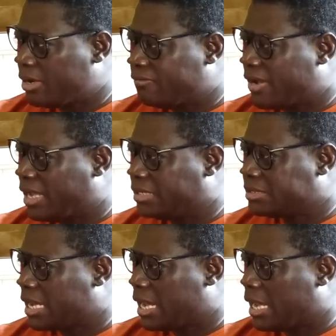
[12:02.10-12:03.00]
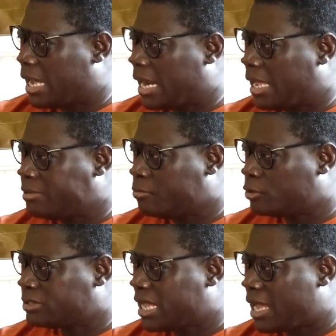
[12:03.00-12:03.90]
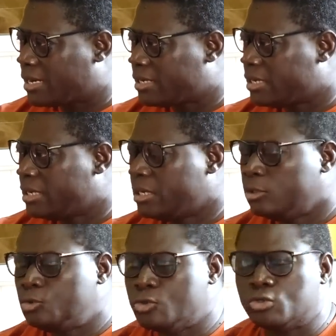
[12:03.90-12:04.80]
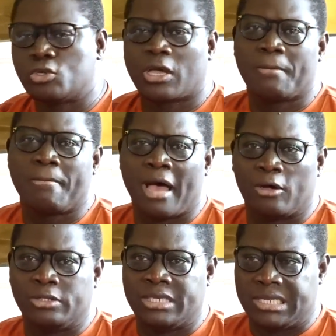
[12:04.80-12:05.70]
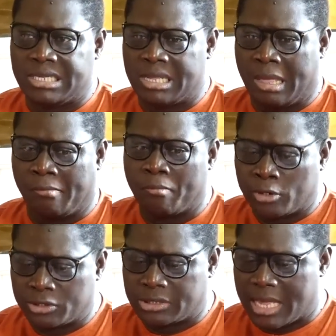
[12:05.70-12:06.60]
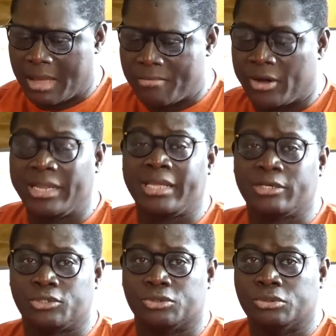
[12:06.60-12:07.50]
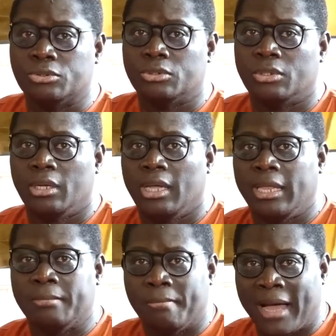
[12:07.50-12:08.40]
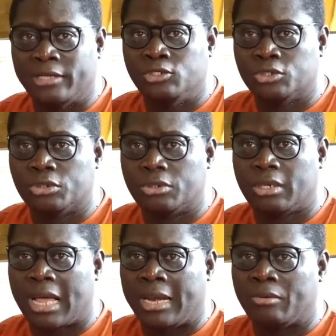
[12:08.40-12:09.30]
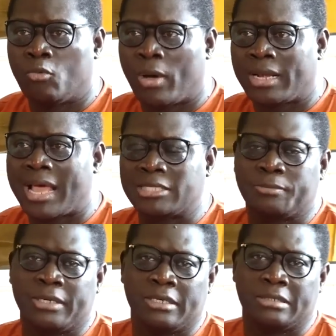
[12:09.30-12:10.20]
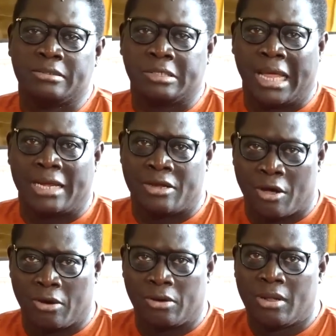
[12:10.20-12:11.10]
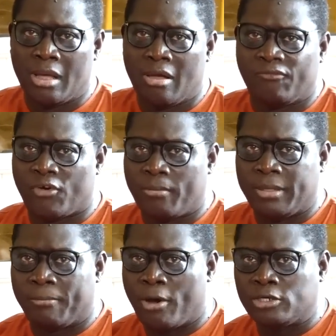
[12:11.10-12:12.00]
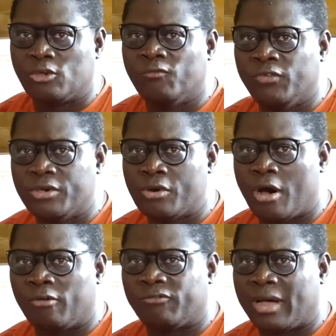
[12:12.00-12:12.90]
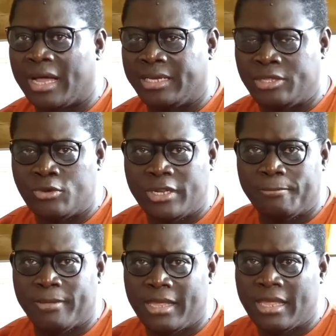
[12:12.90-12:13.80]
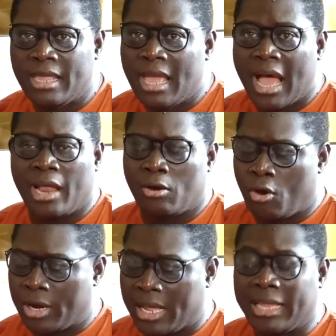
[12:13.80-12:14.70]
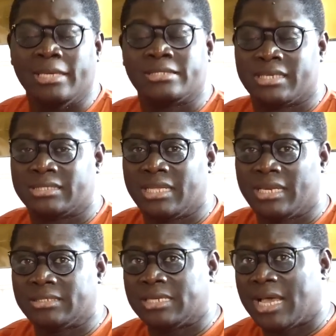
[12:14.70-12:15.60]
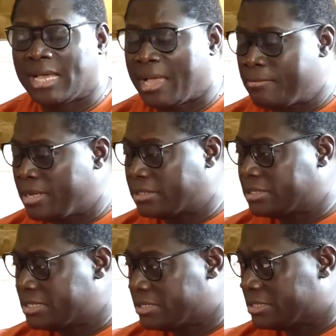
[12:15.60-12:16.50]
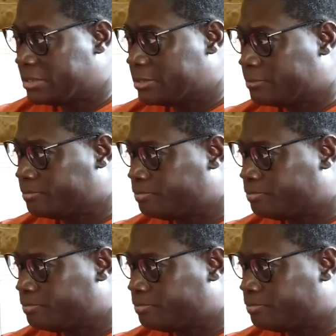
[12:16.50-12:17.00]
invite Alhaji Mozart to talk about the most burning issue in Banjul and what has been done from the point of view of the UDP and other interested Gambian citizens.